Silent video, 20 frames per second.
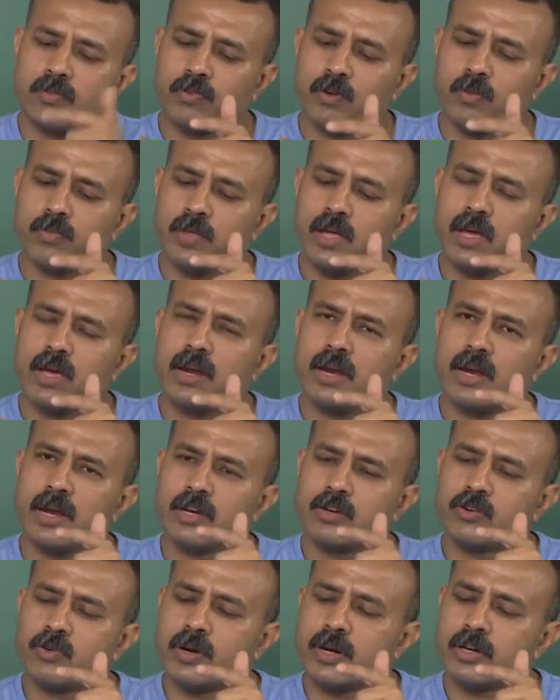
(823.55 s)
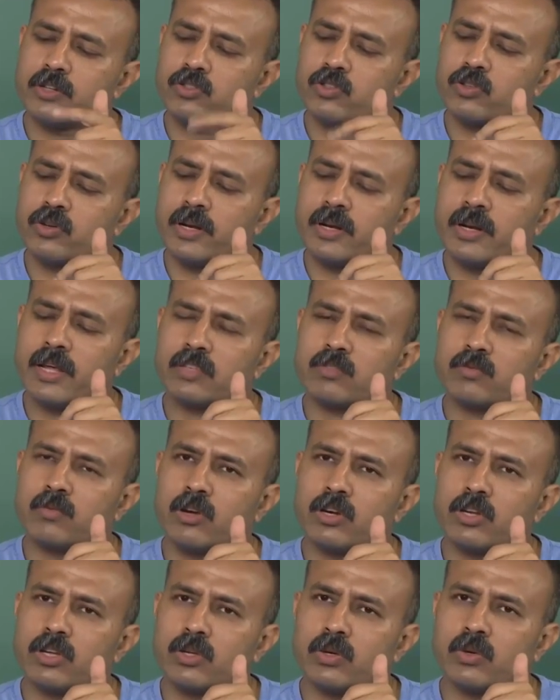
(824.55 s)
And from there, it donates to the
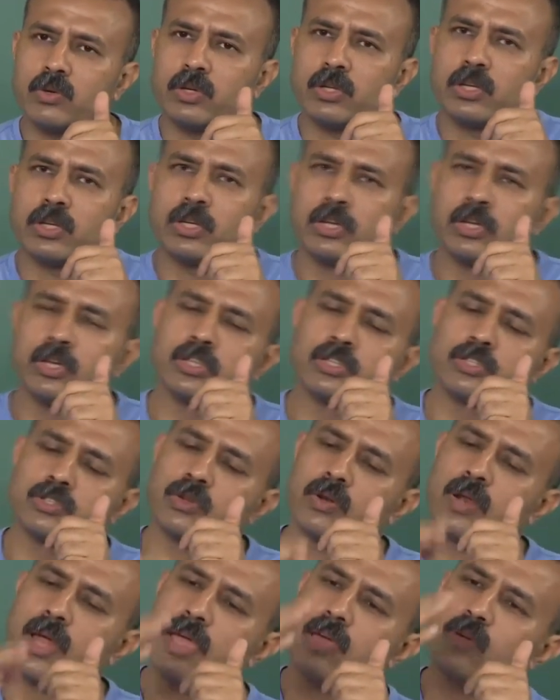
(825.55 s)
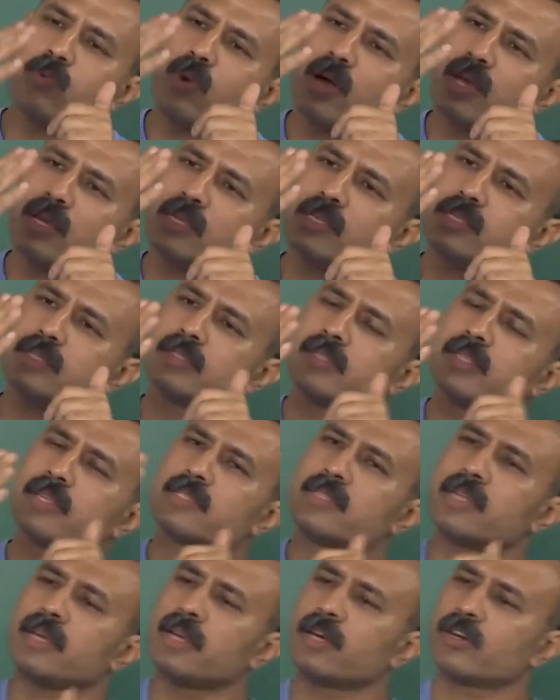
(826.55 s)
next molecule. So likewise,
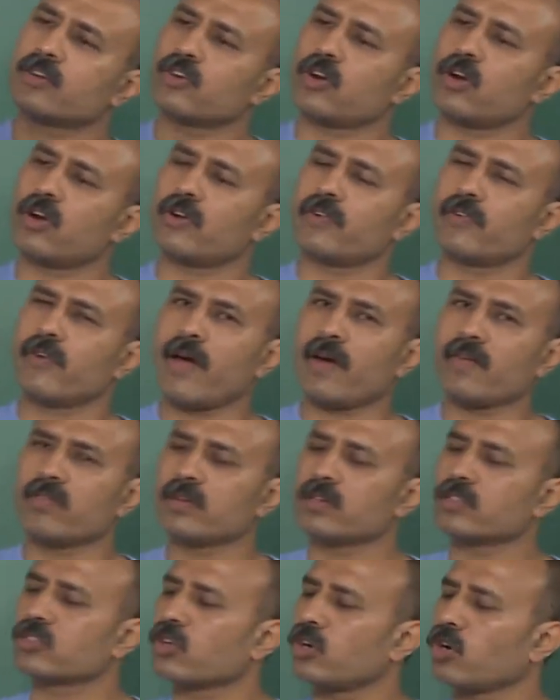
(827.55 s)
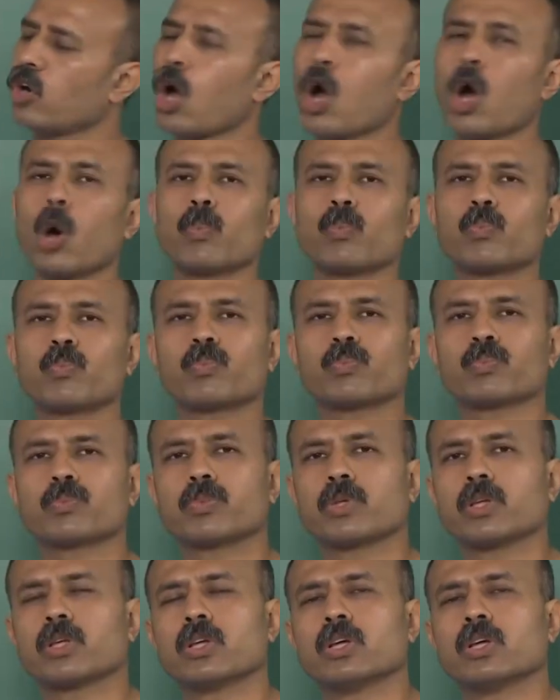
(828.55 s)
this electron travels or hops